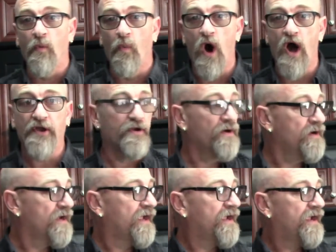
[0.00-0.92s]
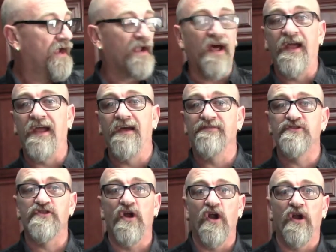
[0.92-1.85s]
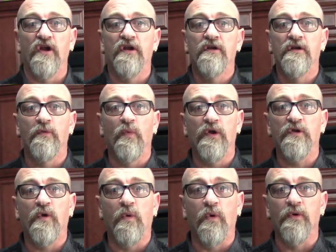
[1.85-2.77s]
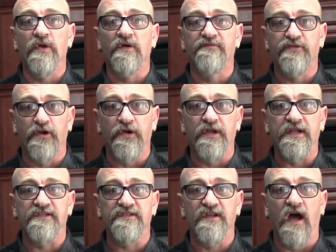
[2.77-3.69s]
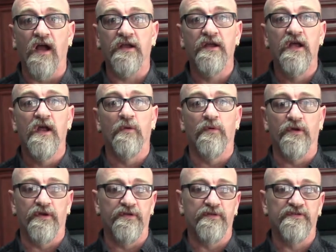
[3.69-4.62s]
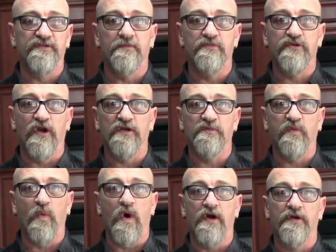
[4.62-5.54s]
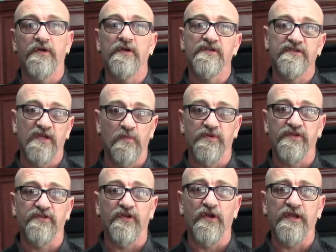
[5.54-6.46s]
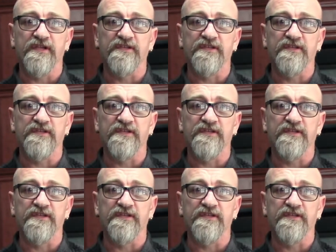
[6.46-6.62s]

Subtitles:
water, and I have a jar, 1 quart of turkey stock. We're going to do some jars with water, some with the turkey